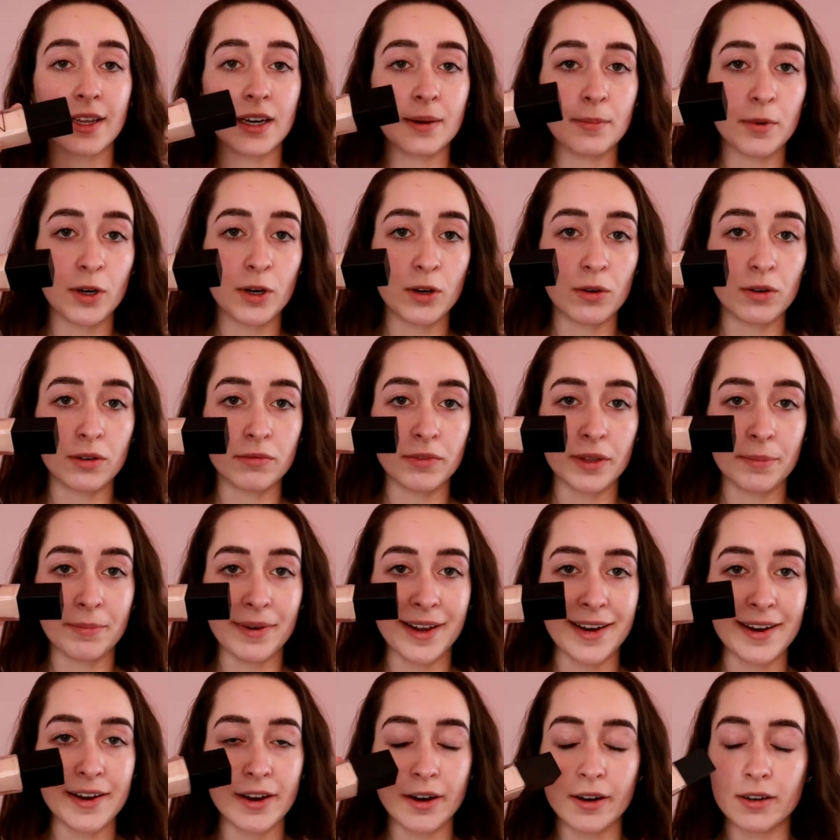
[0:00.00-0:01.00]
I'm going to go in with my
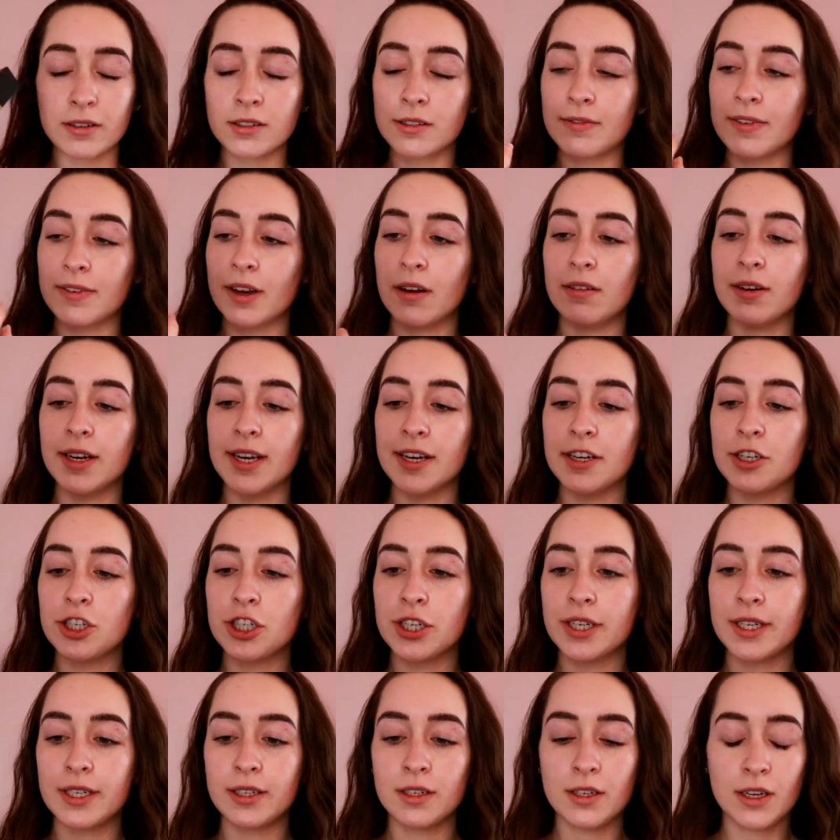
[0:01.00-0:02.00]
Nars
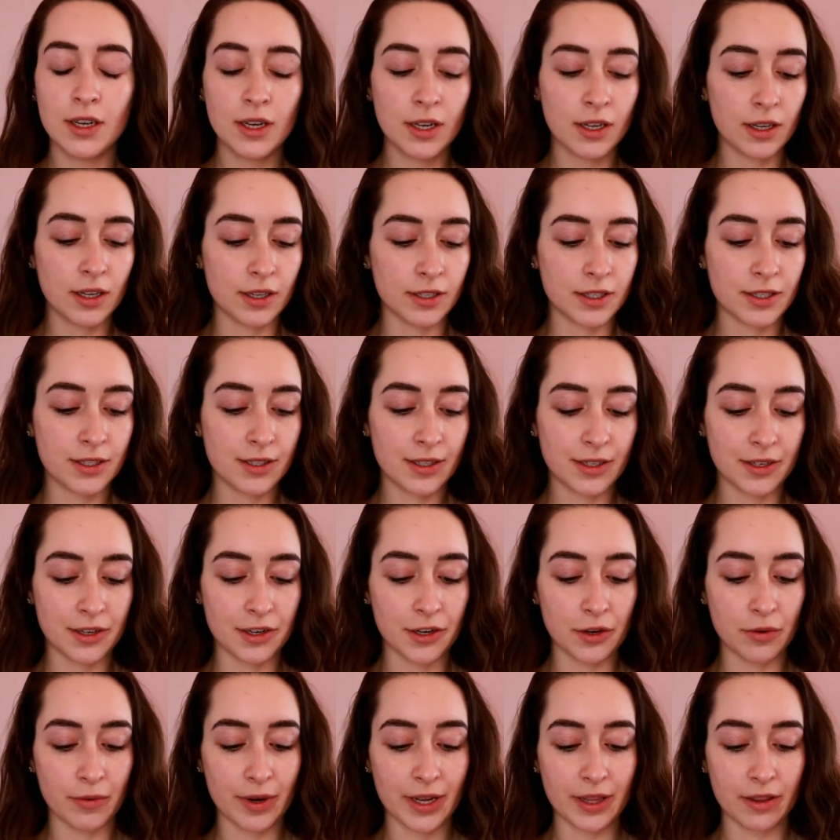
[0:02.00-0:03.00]
foundation. This is the
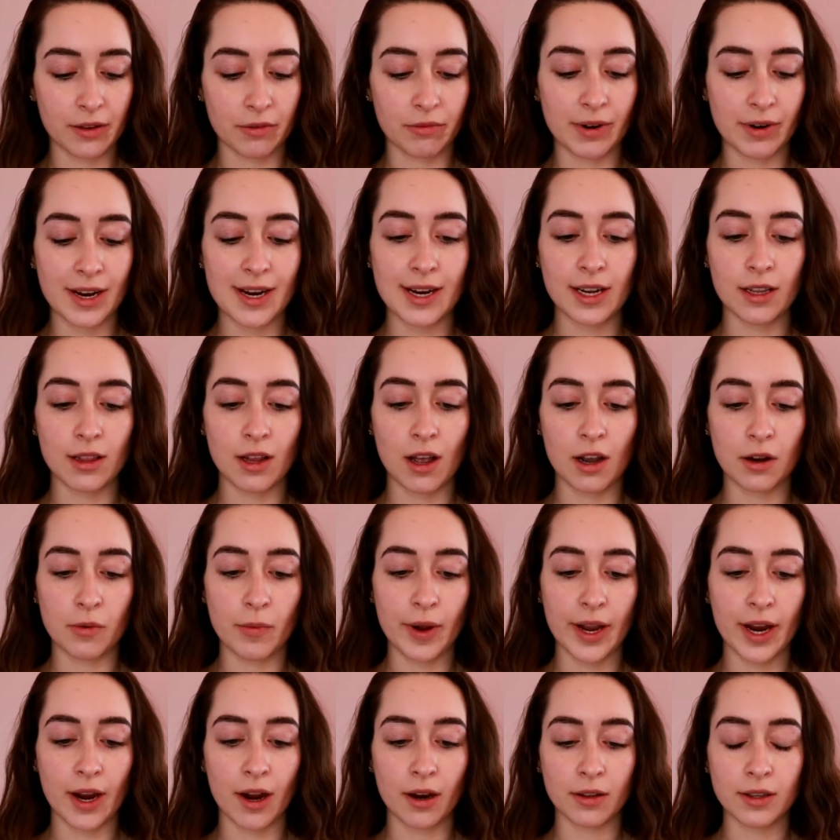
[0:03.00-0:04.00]
new one, the Radiant
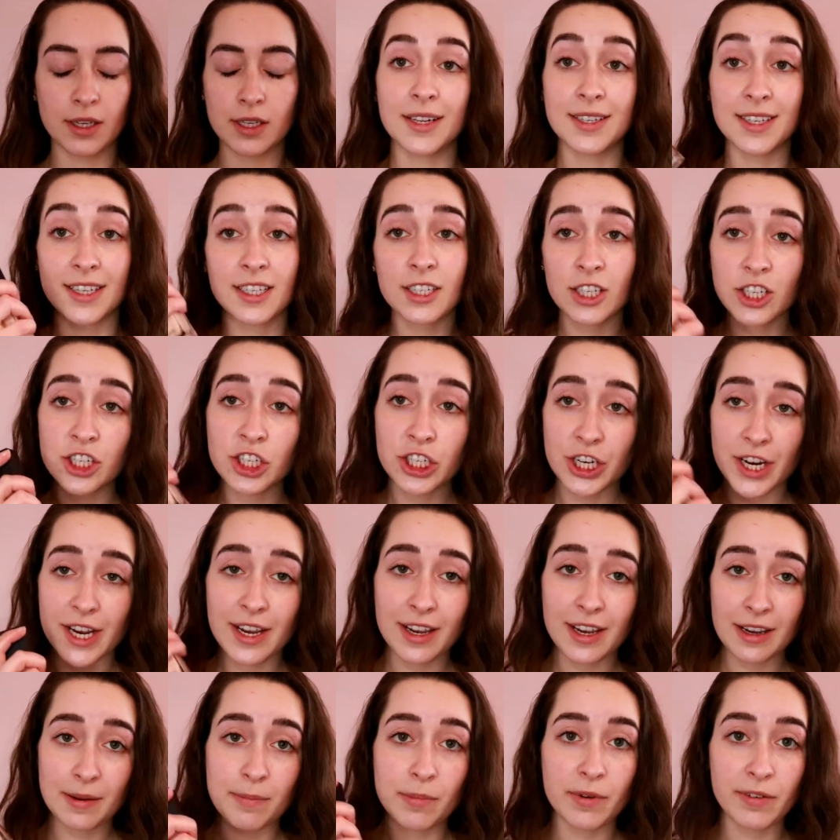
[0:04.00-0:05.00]
Longwear. It says to shake
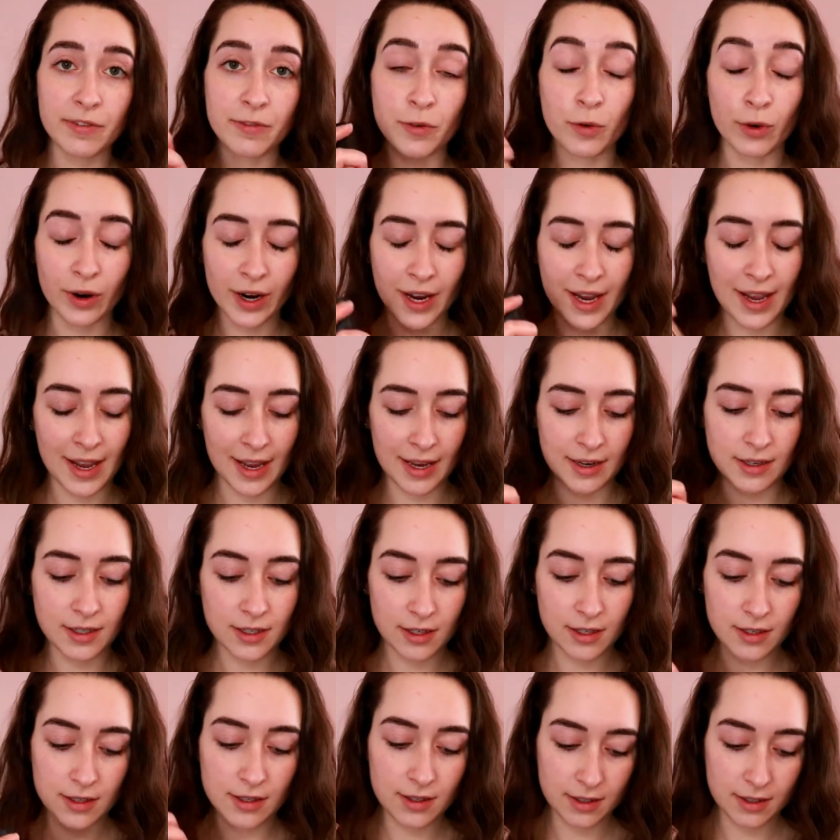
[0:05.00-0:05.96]
it beforehand.